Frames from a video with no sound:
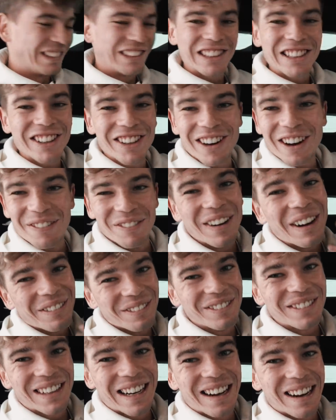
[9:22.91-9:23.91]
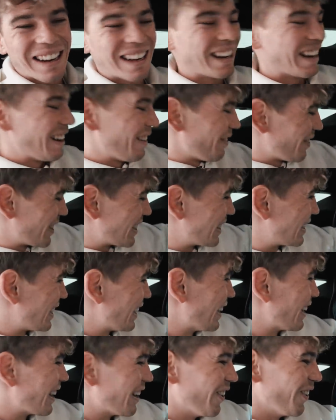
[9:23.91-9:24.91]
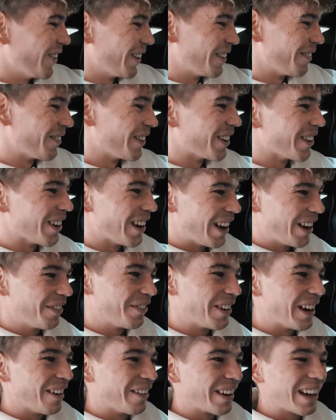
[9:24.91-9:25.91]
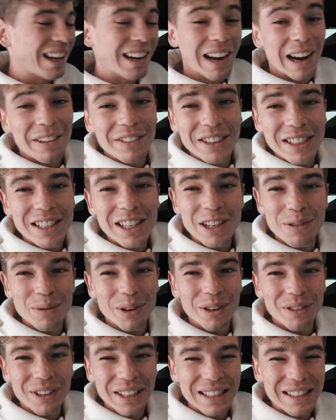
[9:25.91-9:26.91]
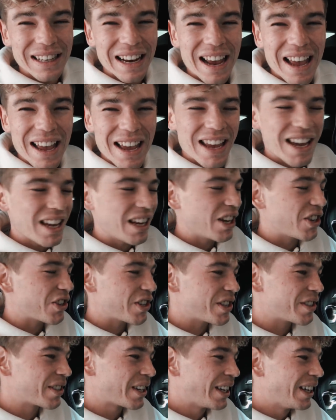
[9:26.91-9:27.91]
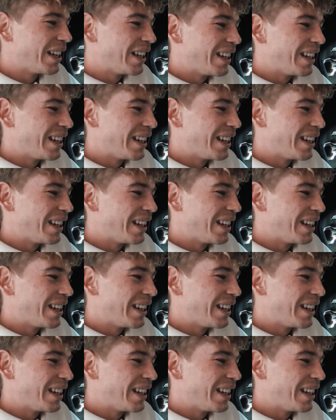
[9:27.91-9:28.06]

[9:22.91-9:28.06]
So I'm seeing it all in real life now. Again, I haven't seen one of these in ages.